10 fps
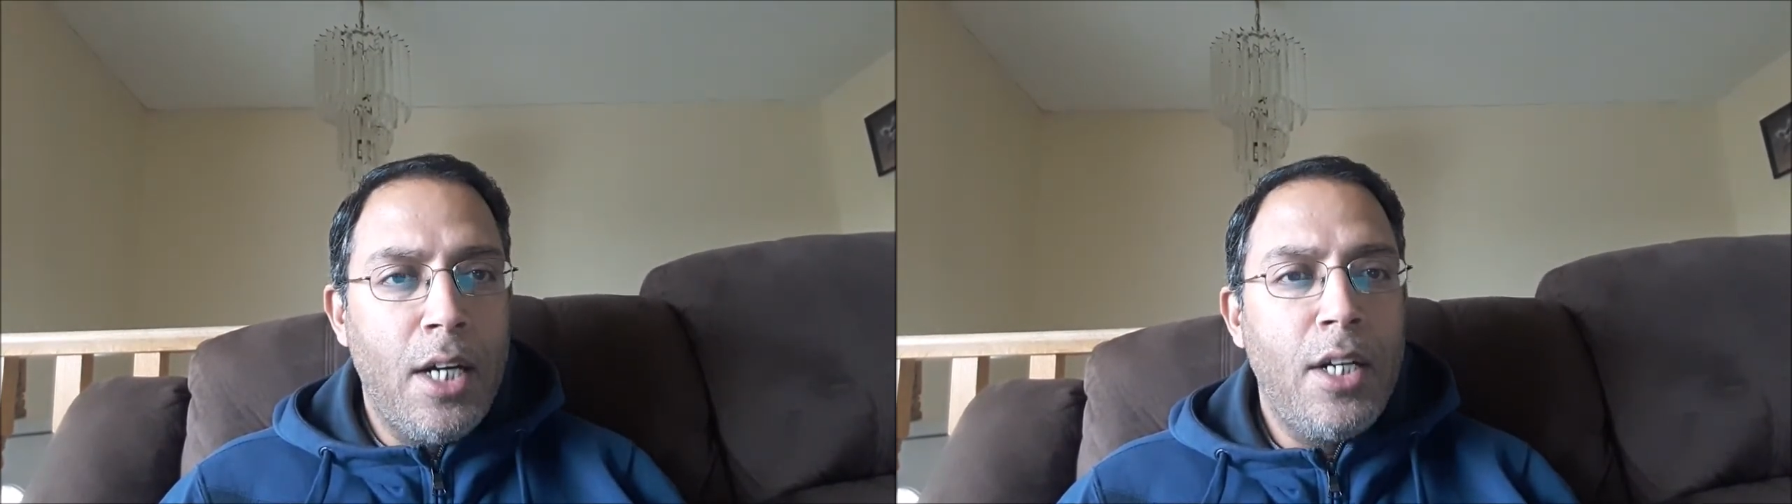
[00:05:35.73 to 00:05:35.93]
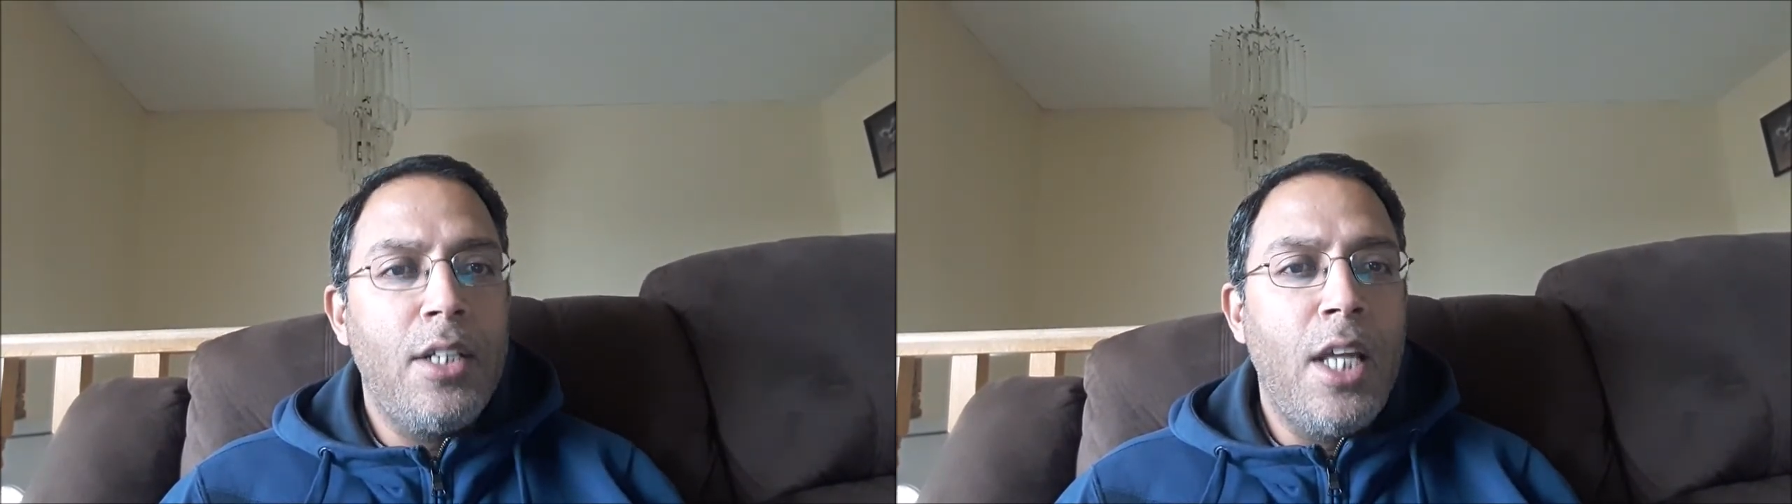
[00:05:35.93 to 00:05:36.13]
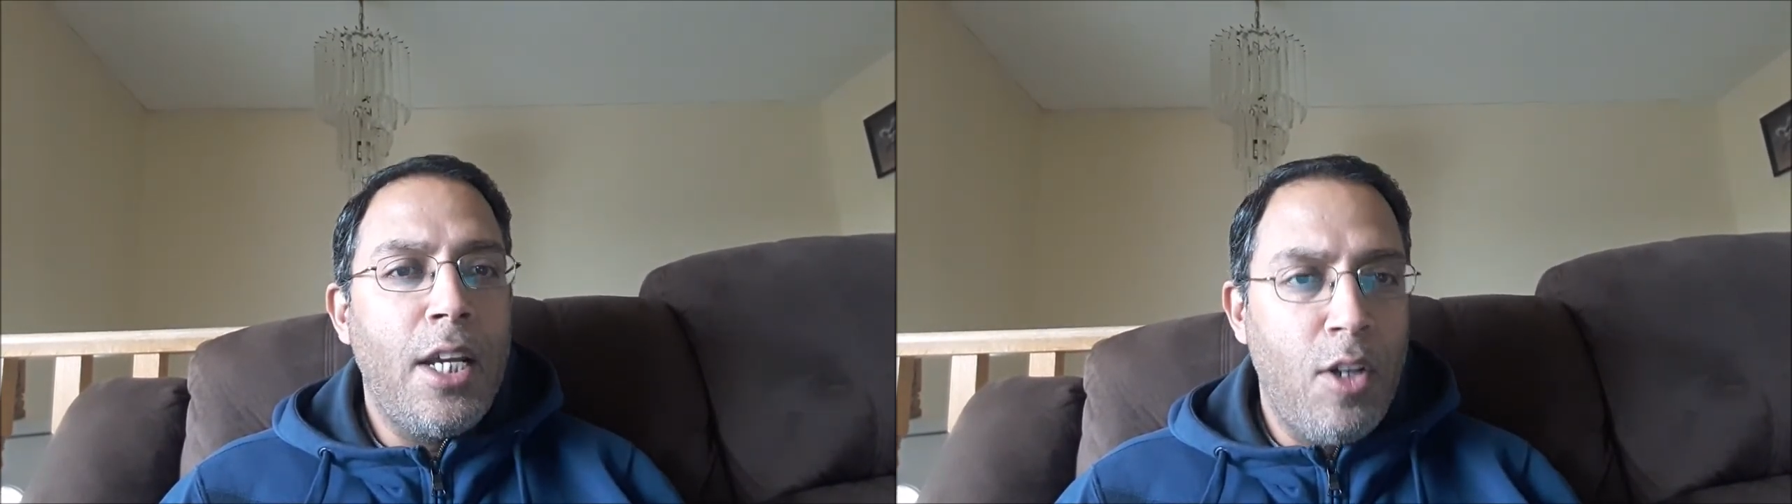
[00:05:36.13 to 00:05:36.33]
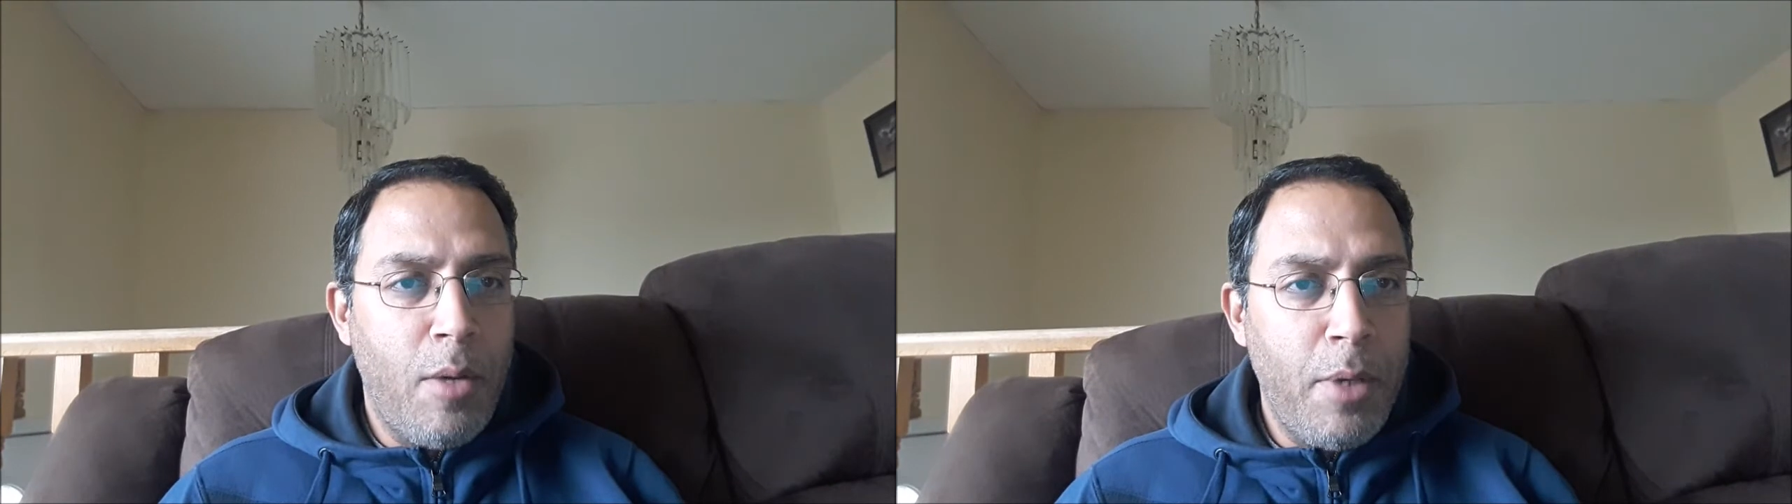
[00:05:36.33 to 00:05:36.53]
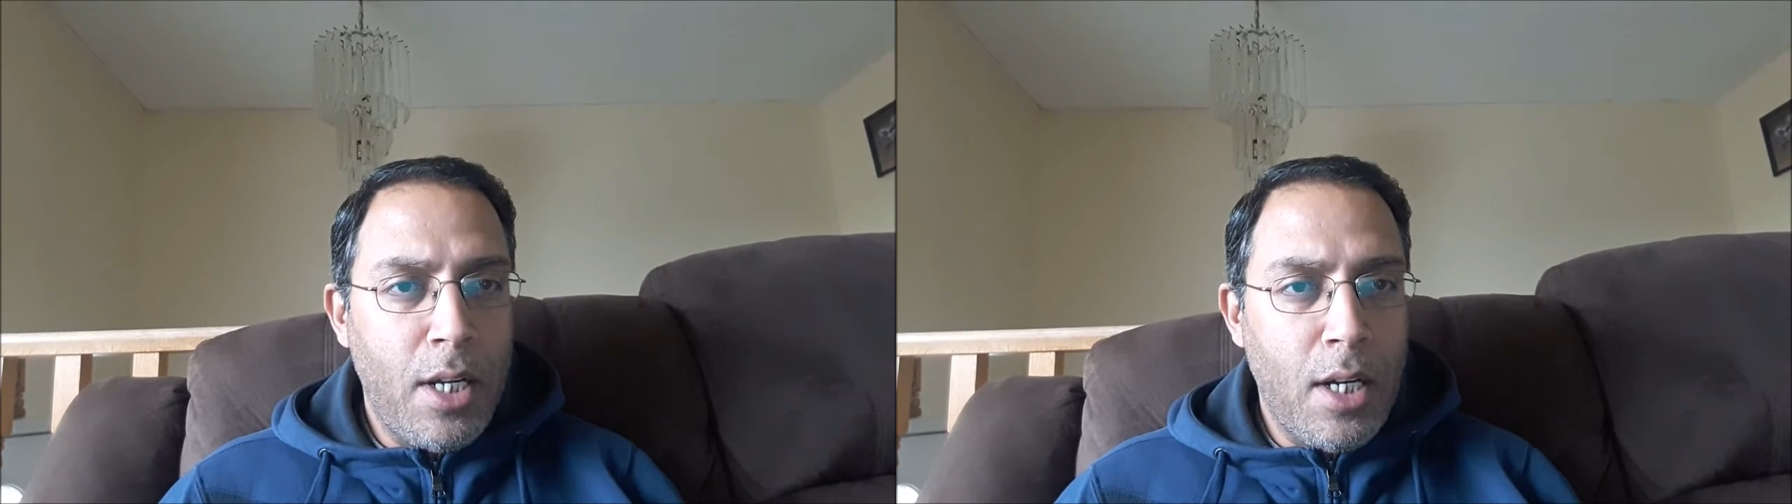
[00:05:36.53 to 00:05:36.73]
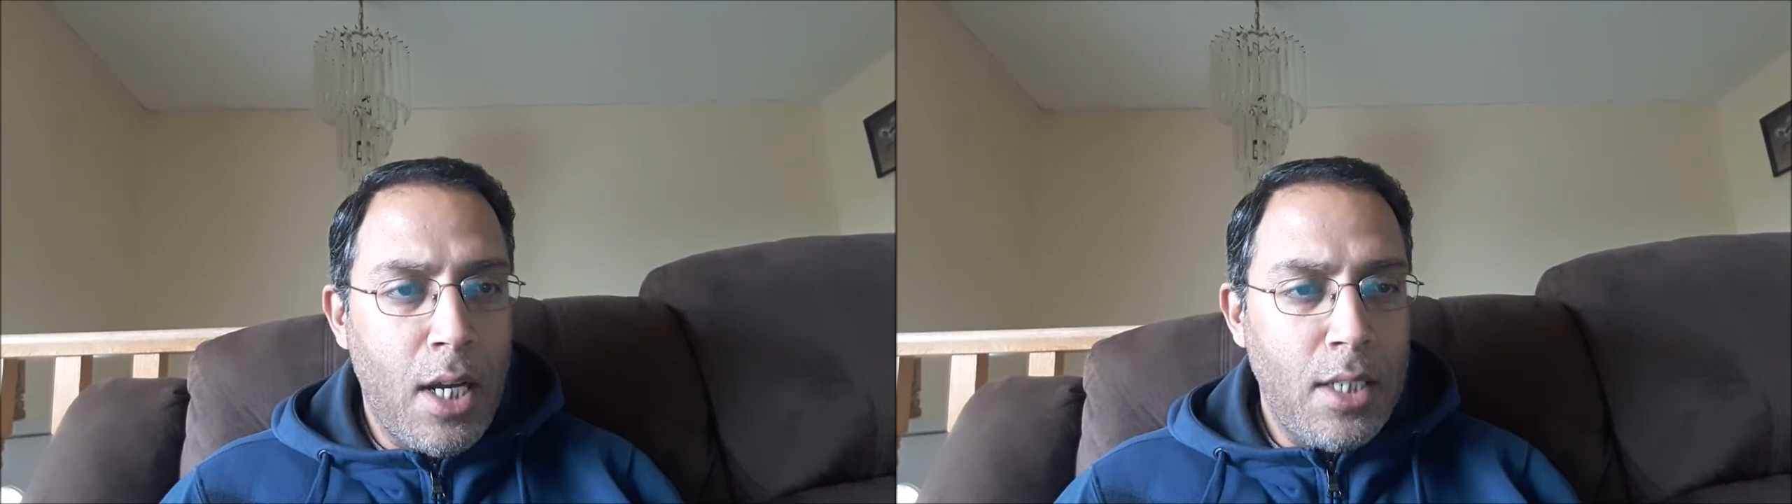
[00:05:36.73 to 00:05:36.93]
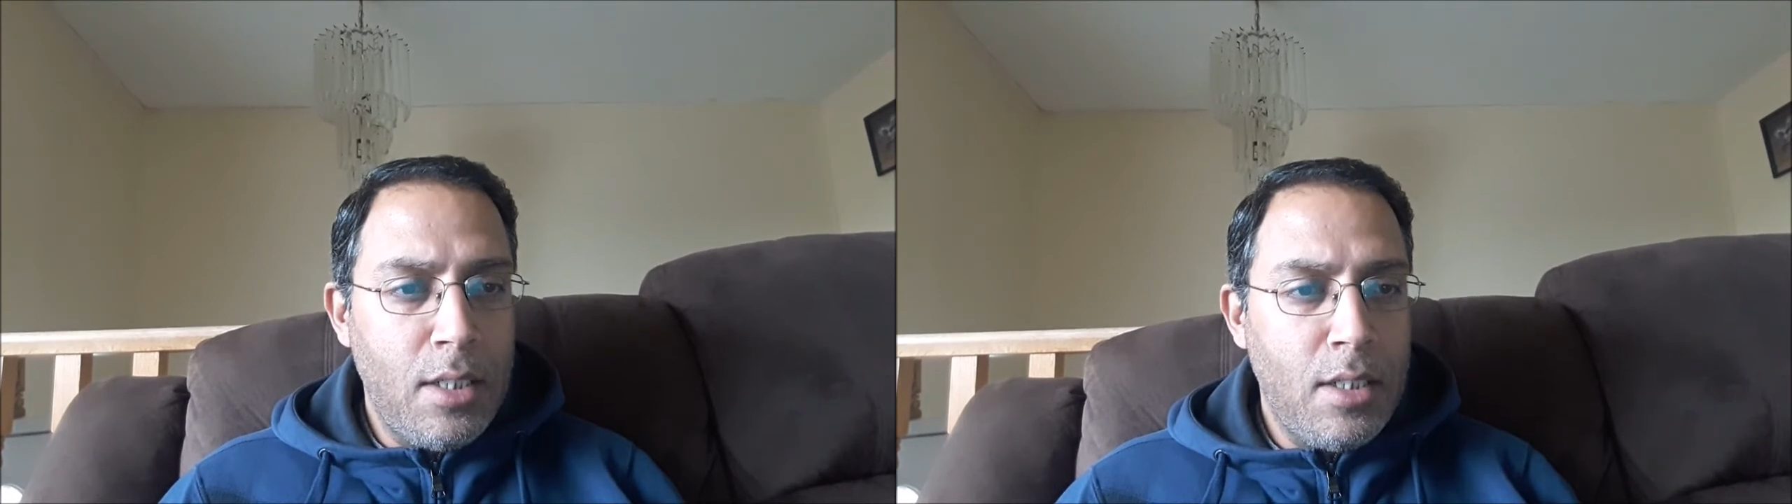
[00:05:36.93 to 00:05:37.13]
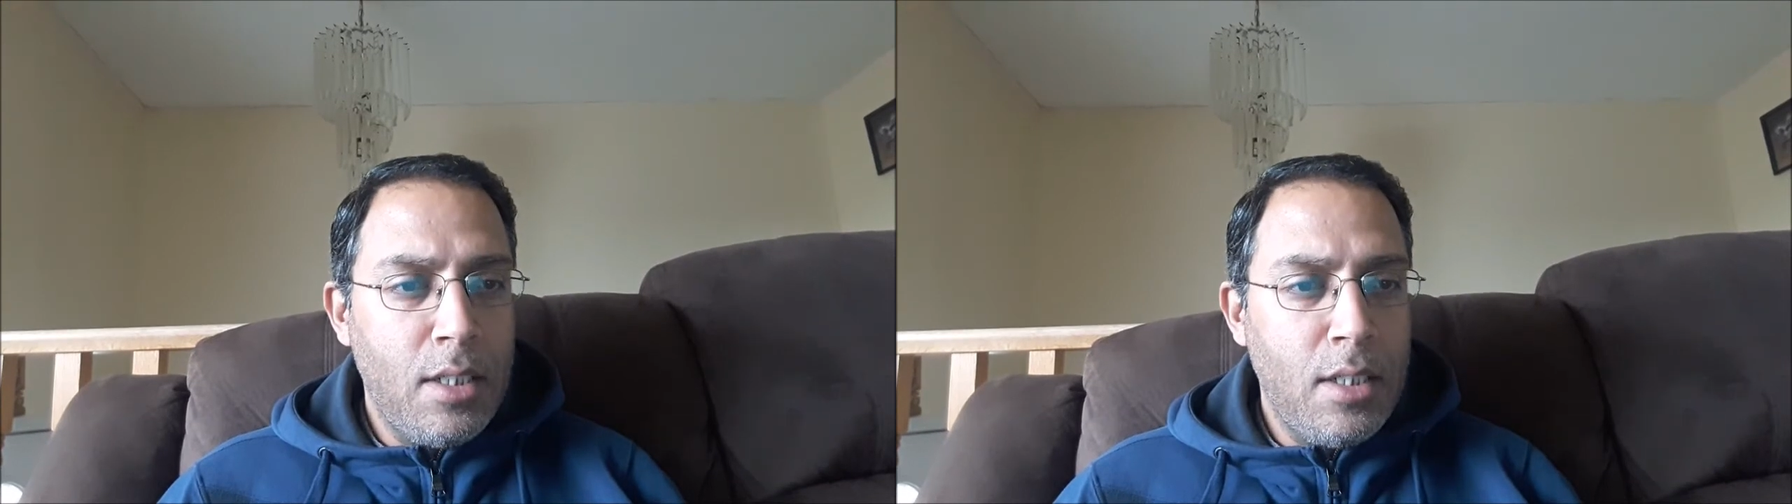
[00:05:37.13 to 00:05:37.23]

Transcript: under the economic class